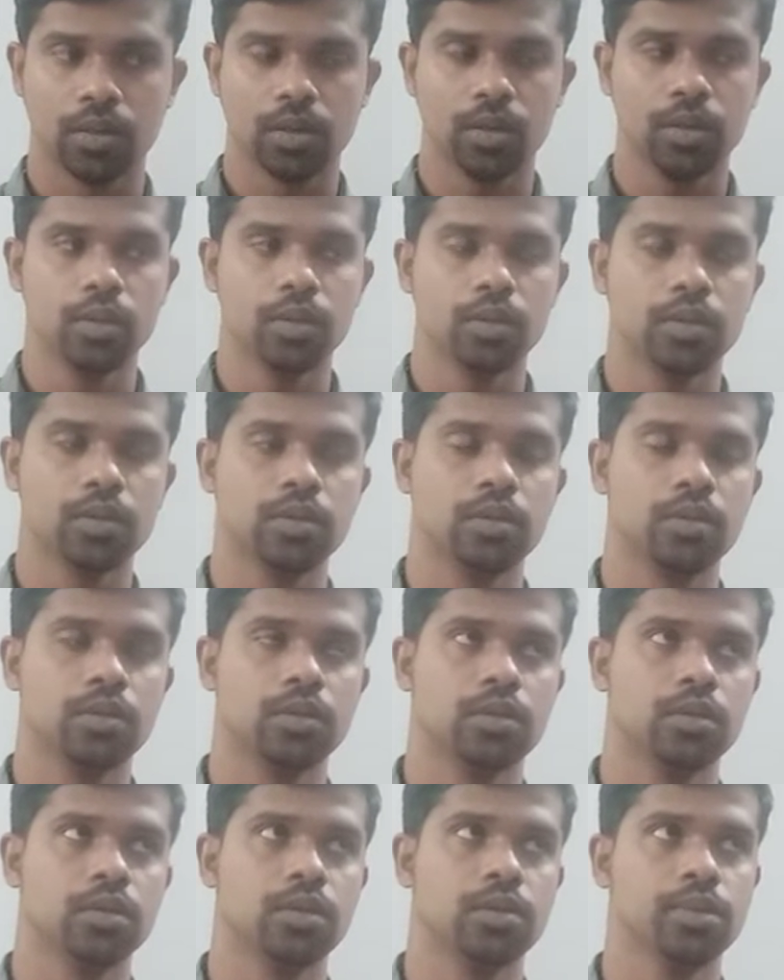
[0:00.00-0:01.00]
No,
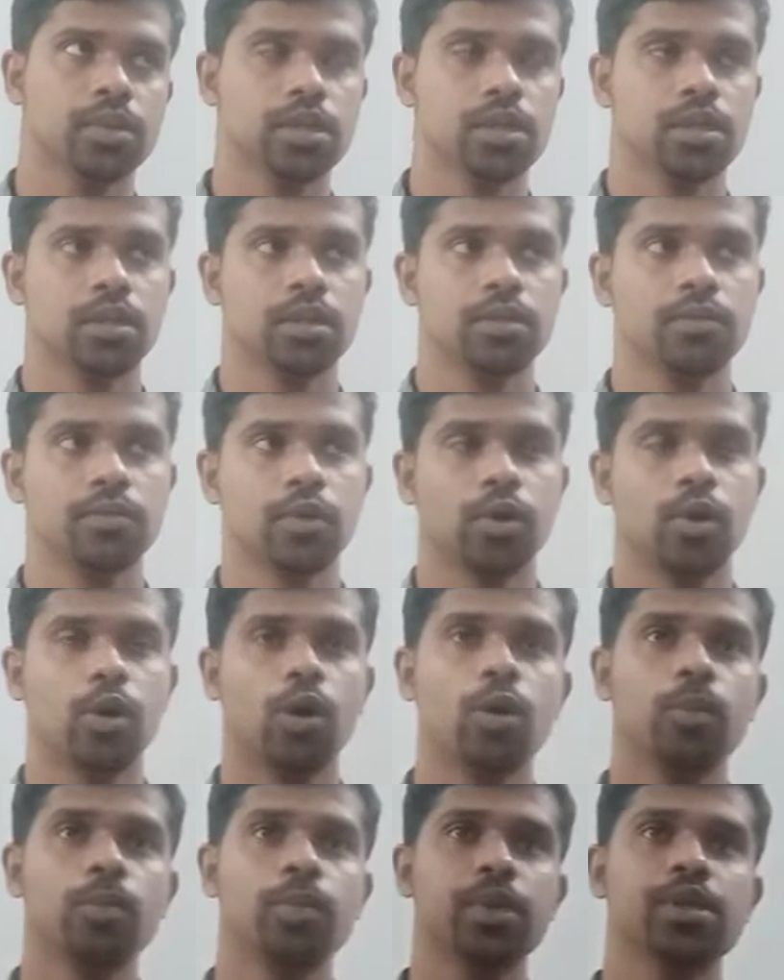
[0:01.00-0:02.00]

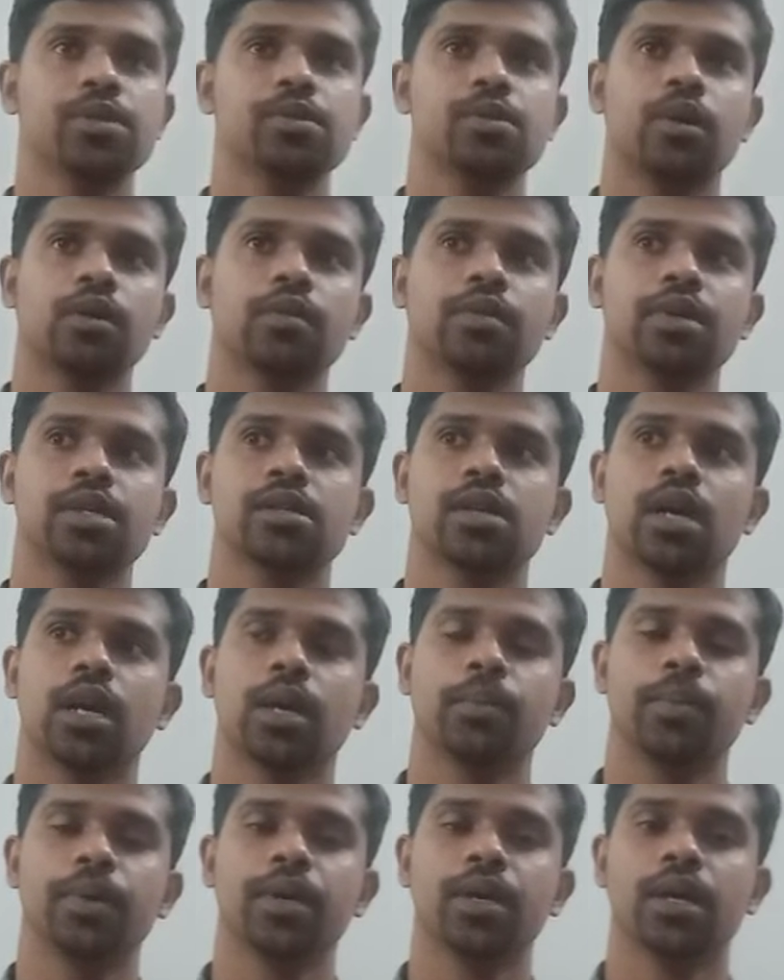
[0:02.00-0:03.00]
hope is always
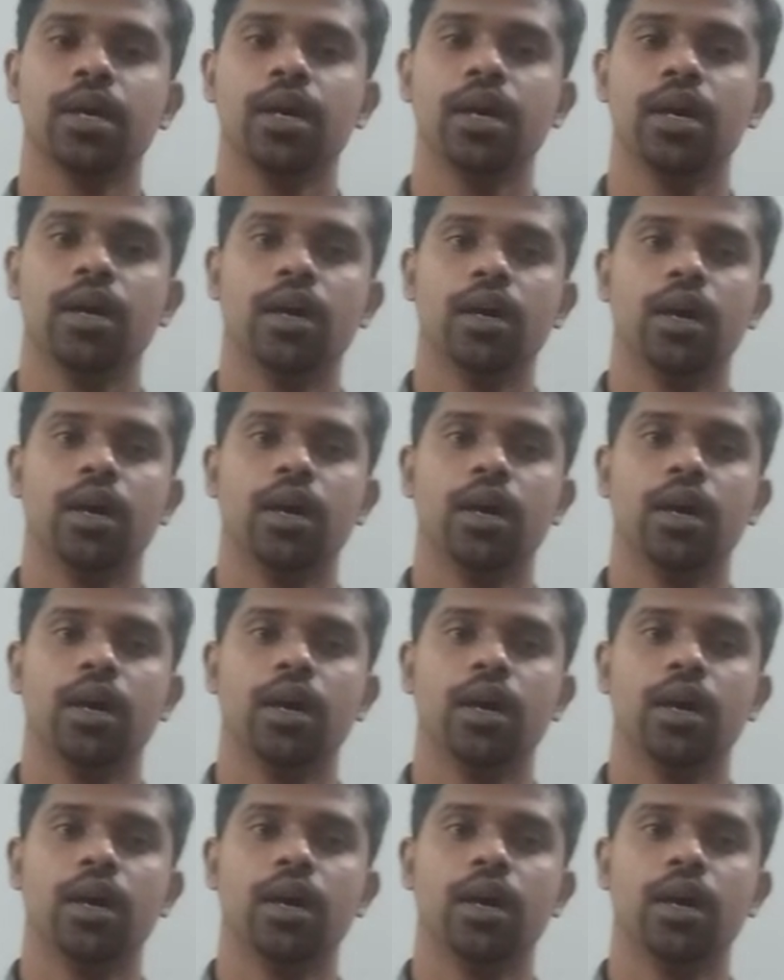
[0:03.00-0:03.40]
helping